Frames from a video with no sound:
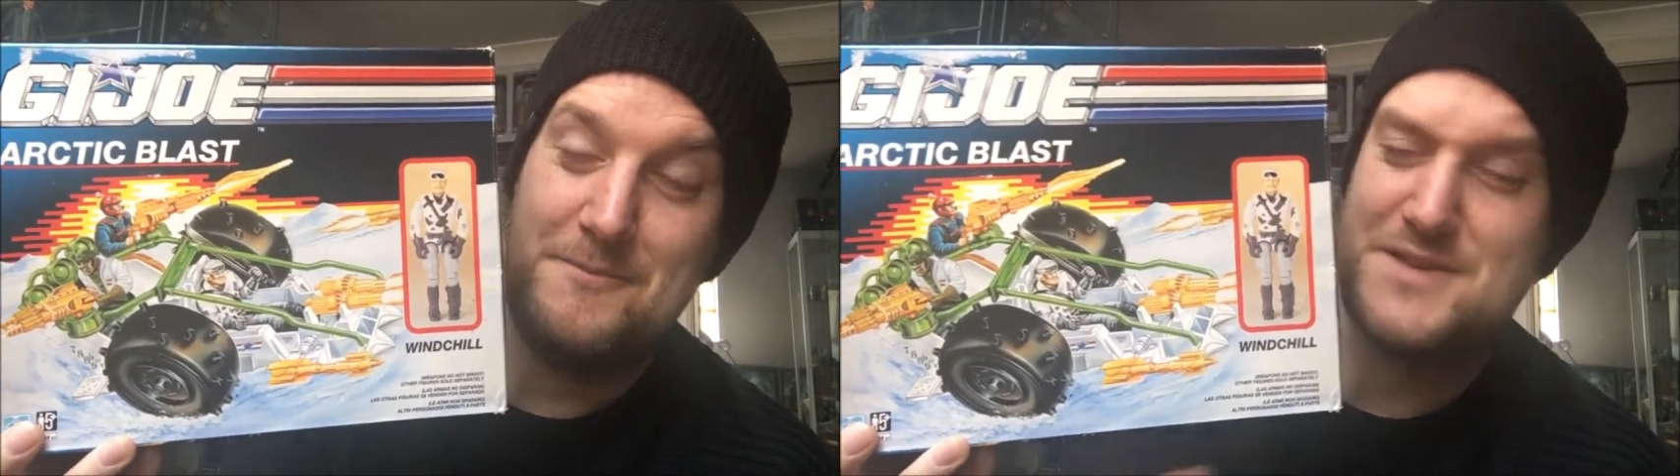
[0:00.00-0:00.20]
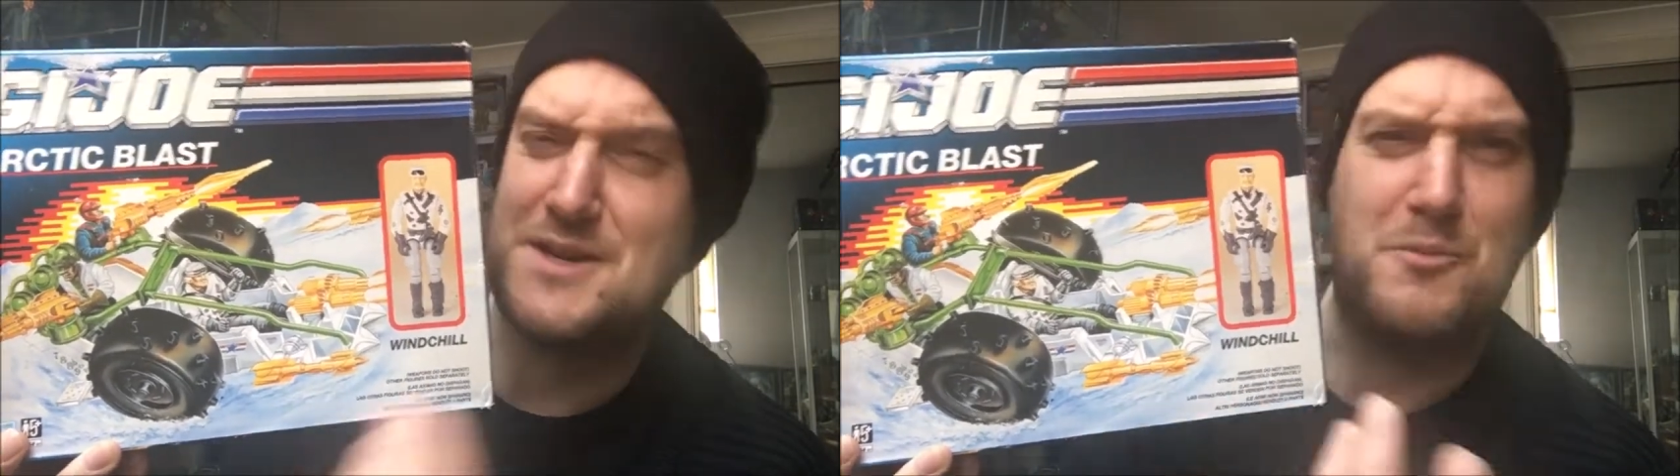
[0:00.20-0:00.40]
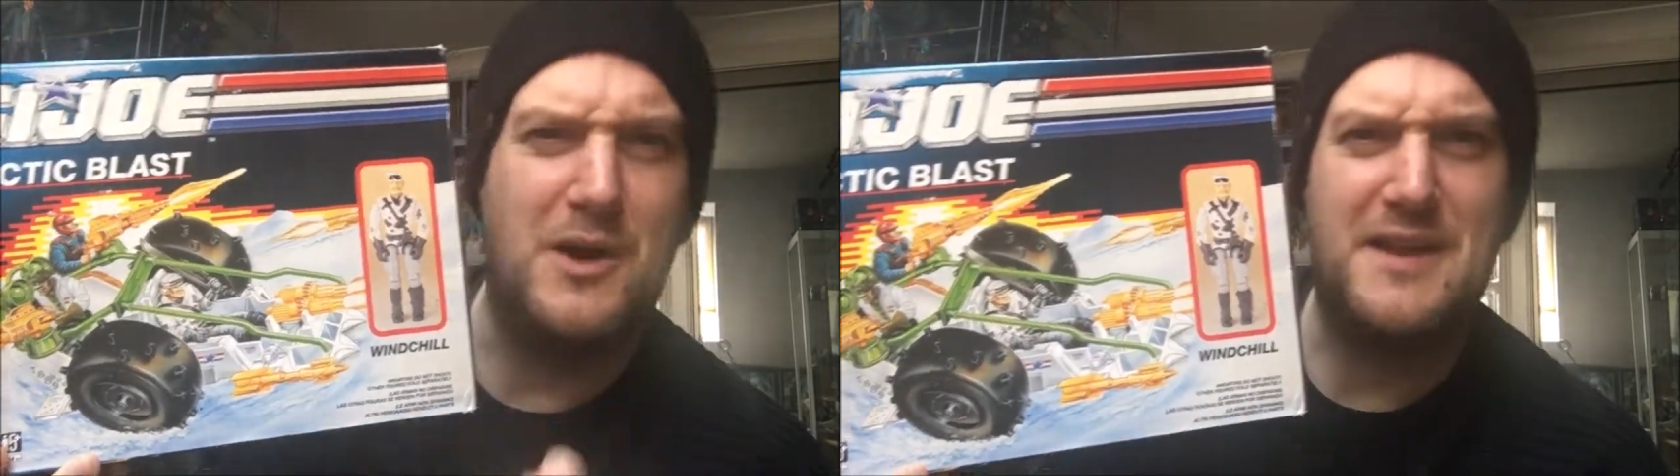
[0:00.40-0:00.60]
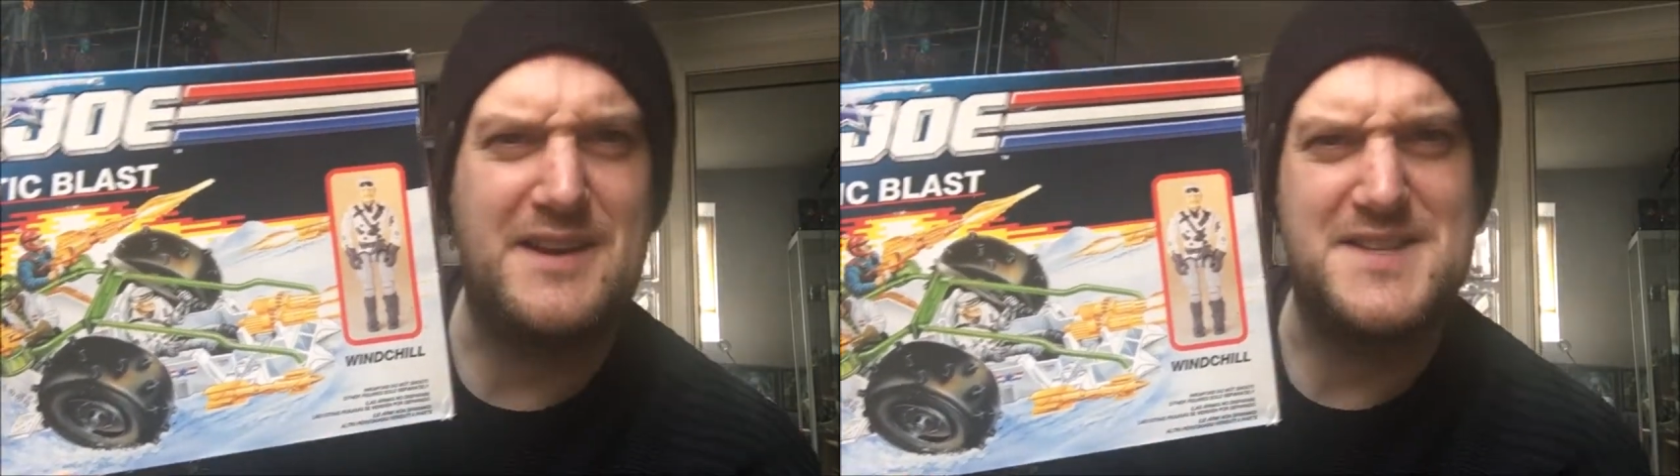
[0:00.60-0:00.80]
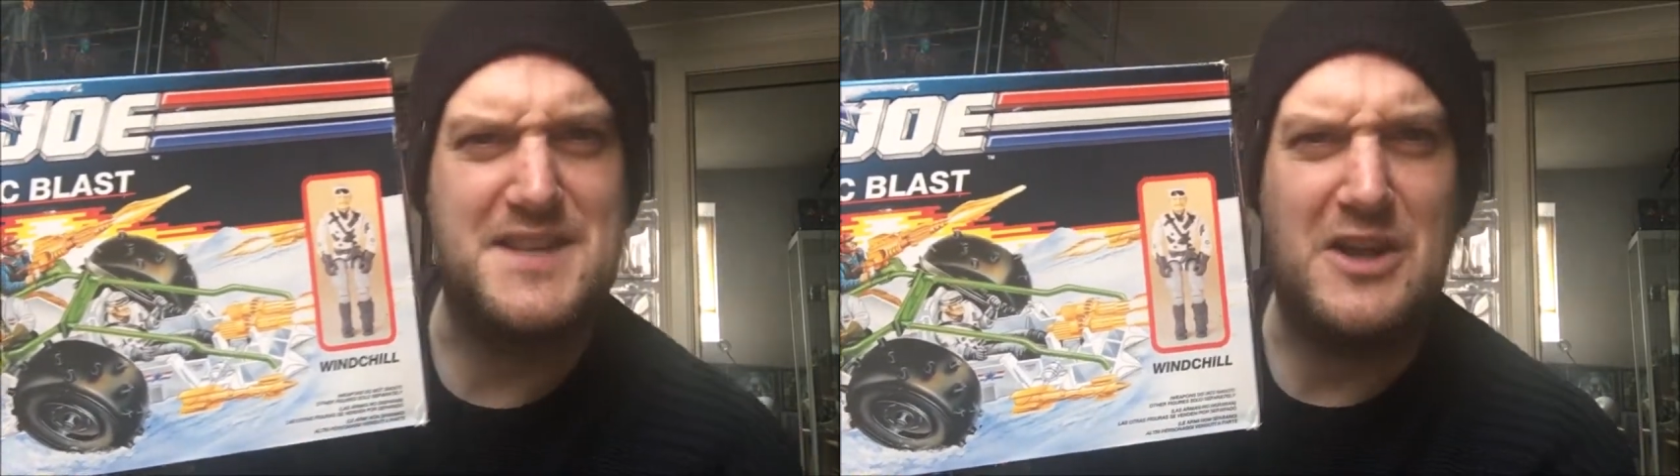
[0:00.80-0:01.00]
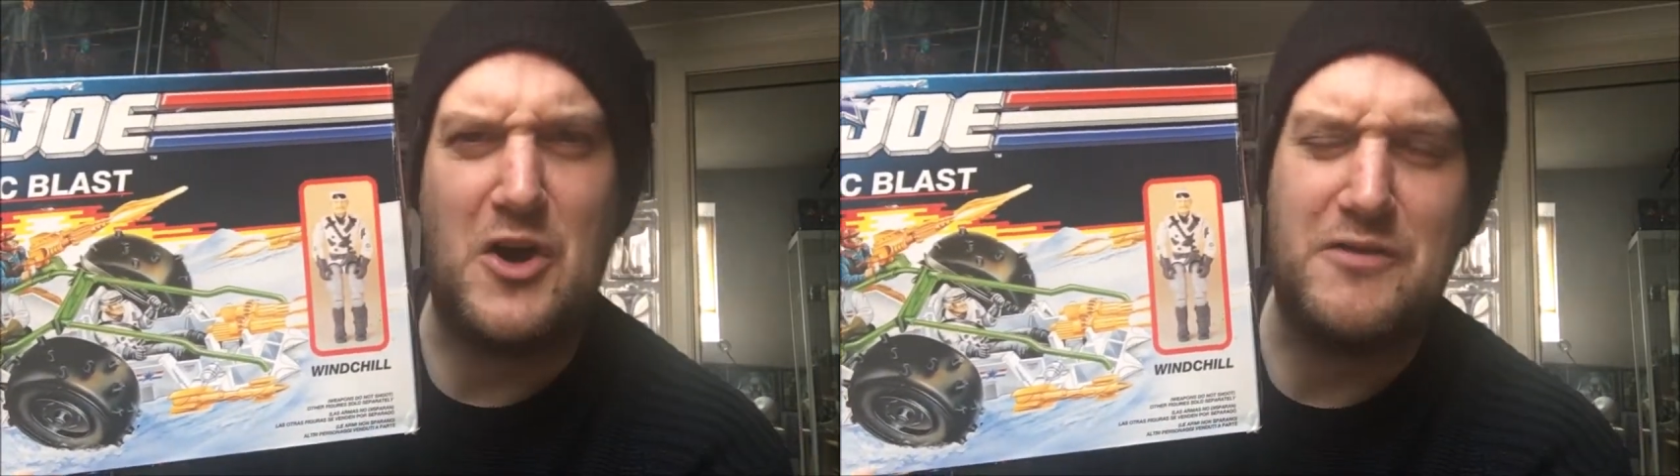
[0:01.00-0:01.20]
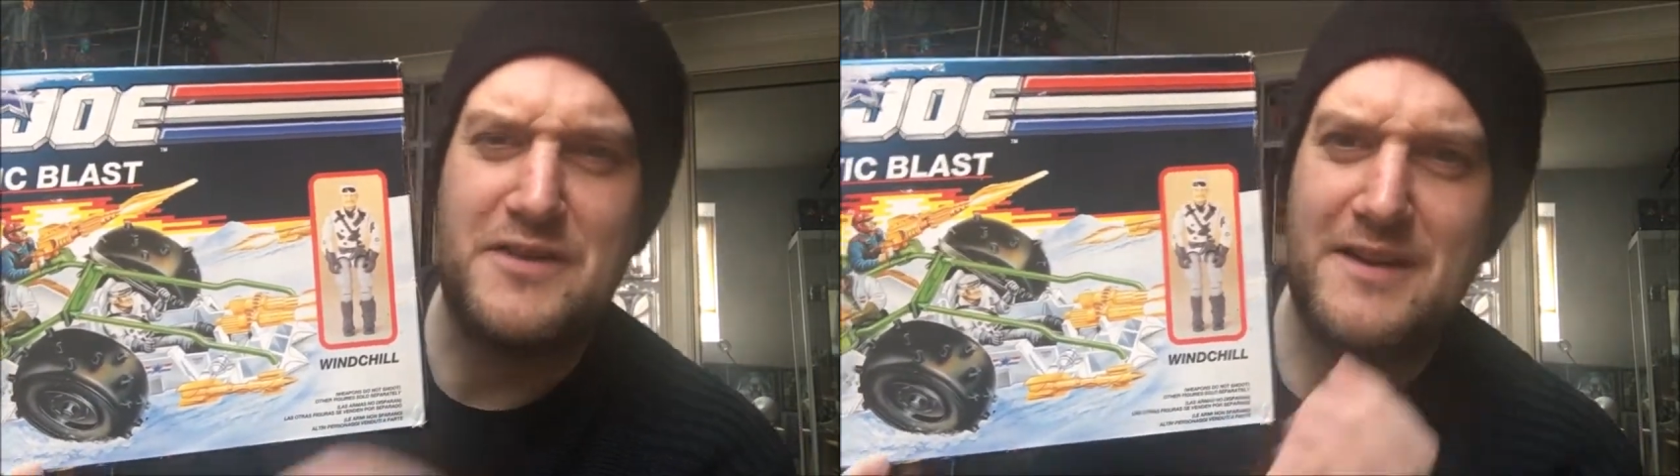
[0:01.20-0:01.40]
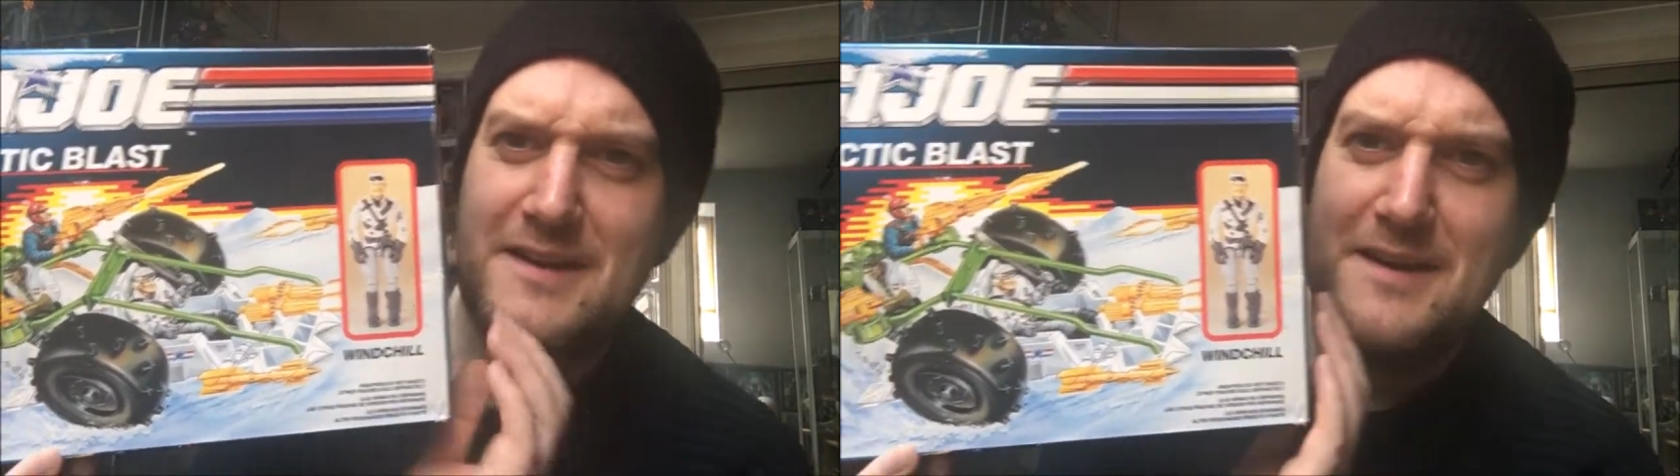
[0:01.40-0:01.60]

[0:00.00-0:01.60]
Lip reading: somewhere. I think it's in the loft.